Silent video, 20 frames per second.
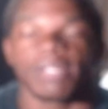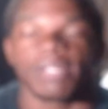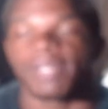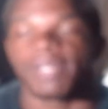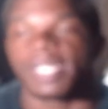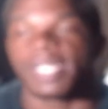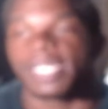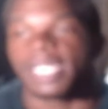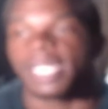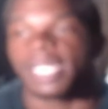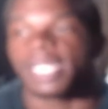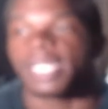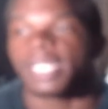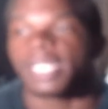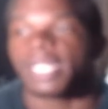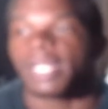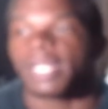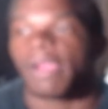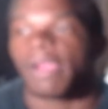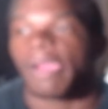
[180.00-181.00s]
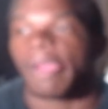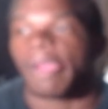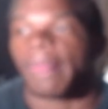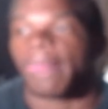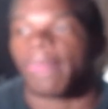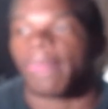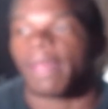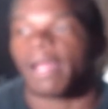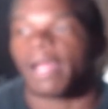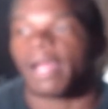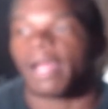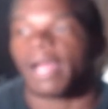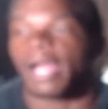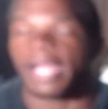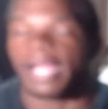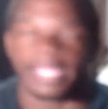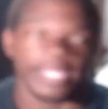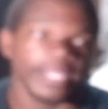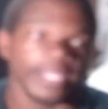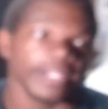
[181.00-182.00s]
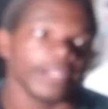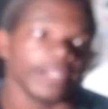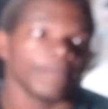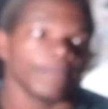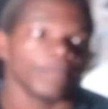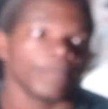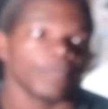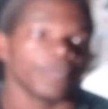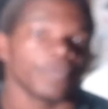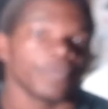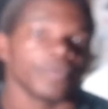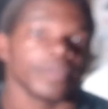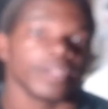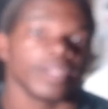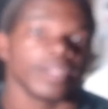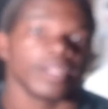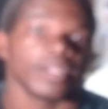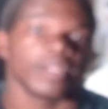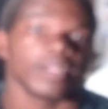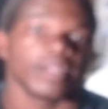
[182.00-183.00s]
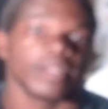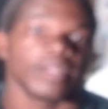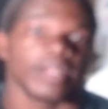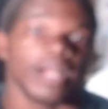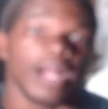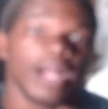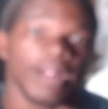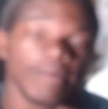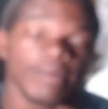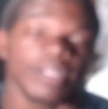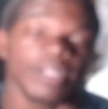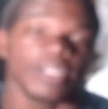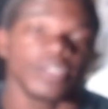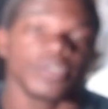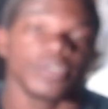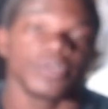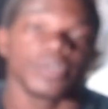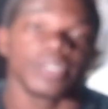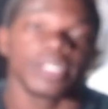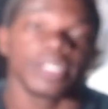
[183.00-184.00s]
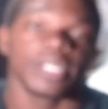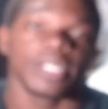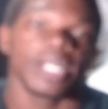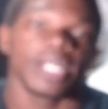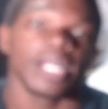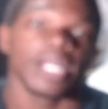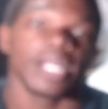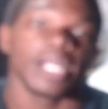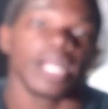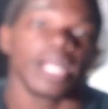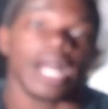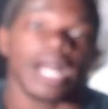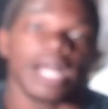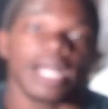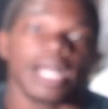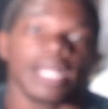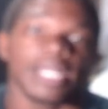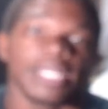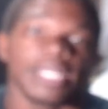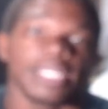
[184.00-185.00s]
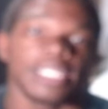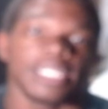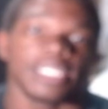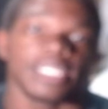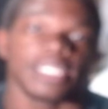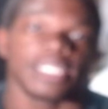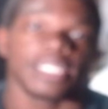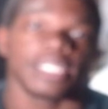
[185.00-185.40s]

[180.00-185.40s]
like that, I get it. I really do. I